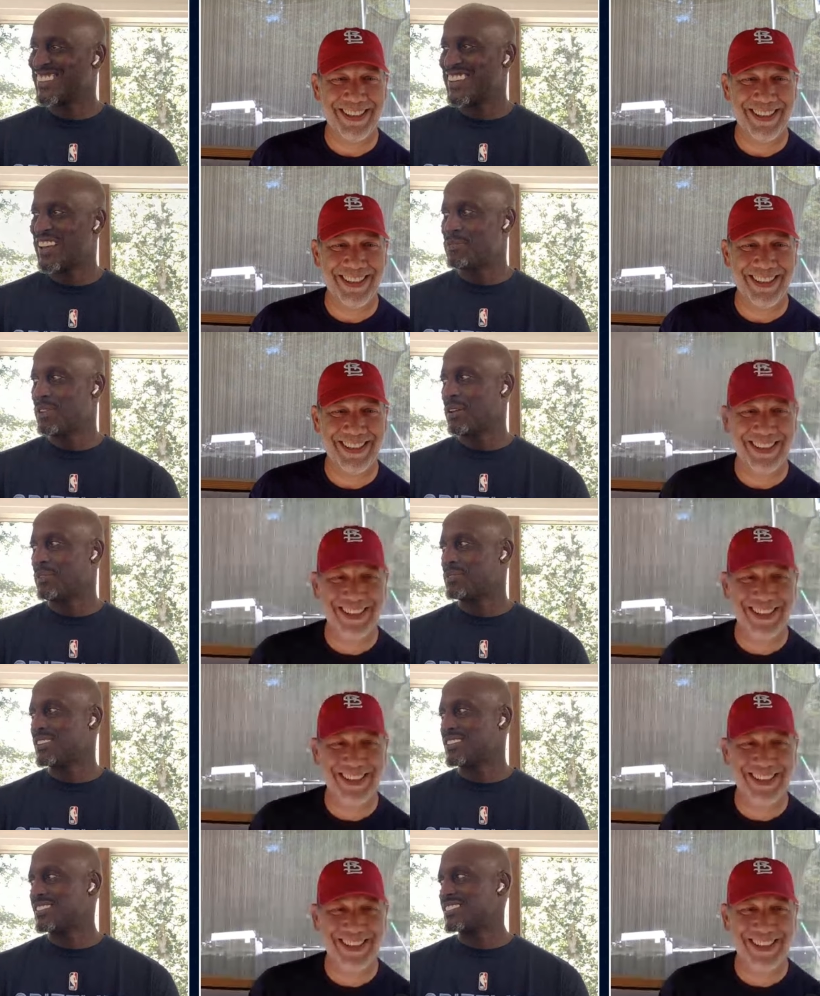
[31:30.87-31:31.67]
Speaker 1: I'm, I'm
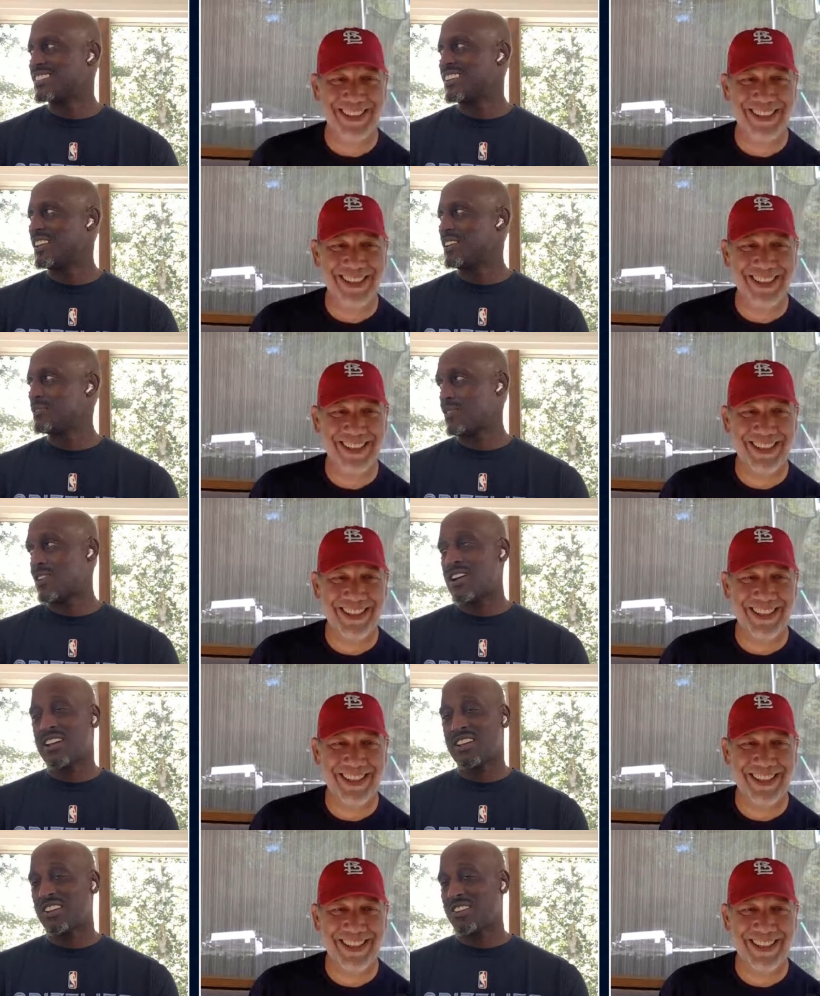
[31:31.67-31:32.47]
just. That's
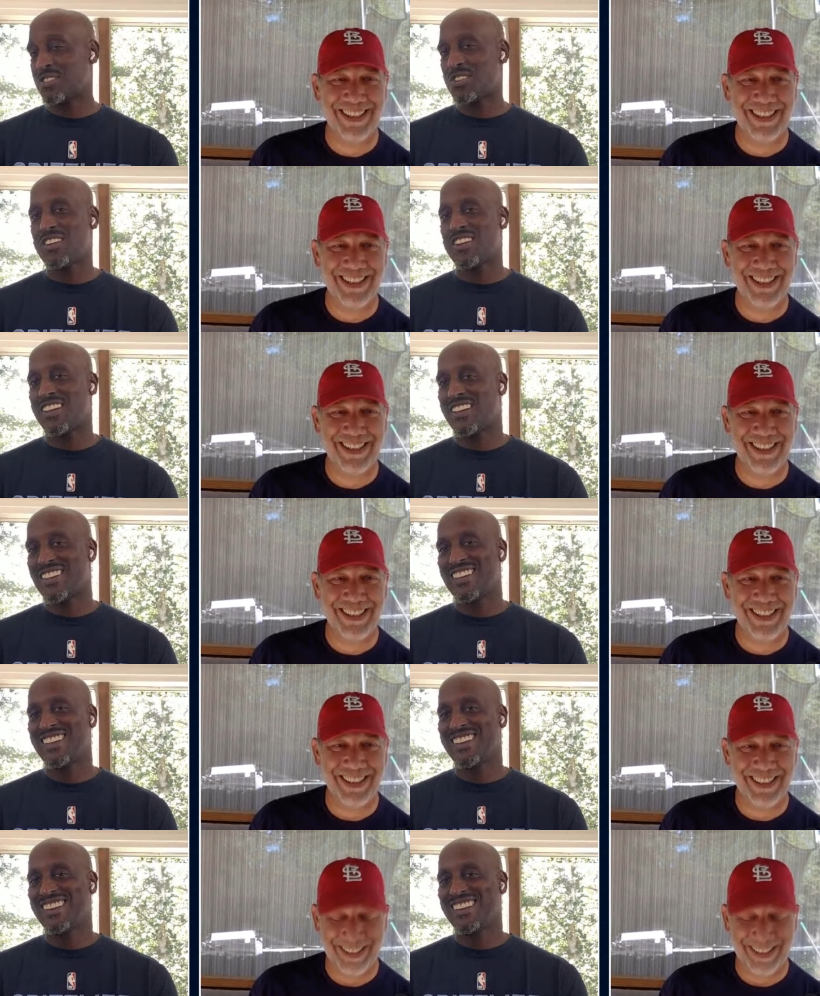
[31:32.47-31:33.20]
fine. Go, go ahead.